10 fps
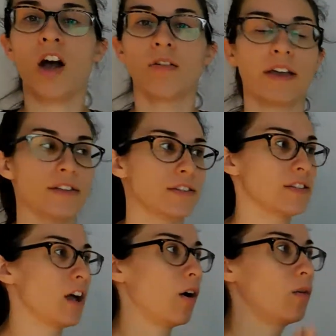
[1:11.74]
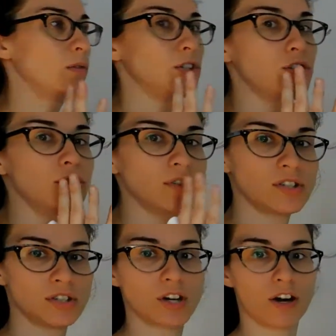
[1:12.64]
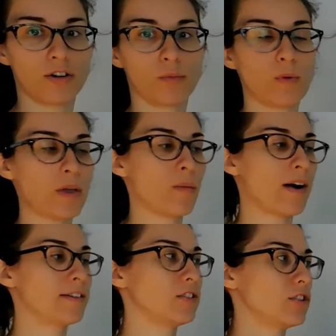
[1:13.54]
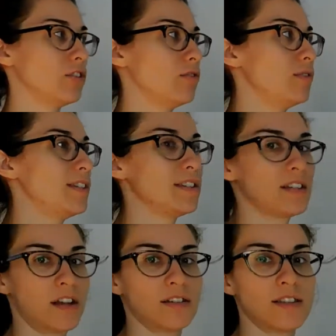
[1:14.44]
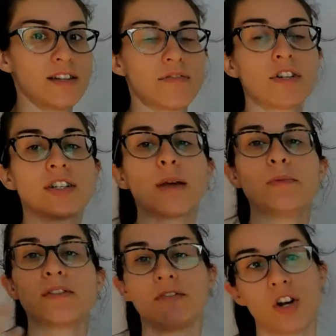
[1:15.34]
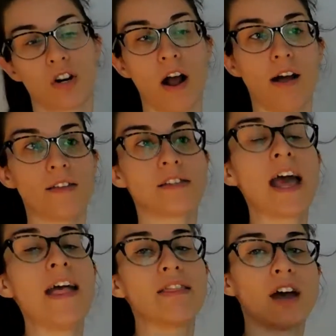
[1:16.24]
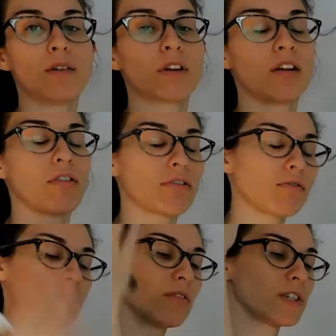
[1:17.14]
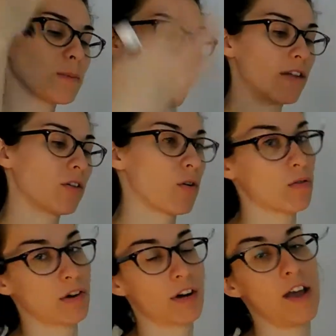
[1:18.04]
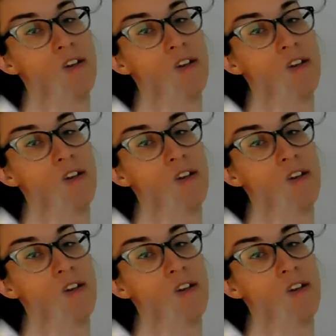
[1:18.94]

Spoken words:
Okay, so to start, we want to discuss the different types of neurons that run through the spinal cord,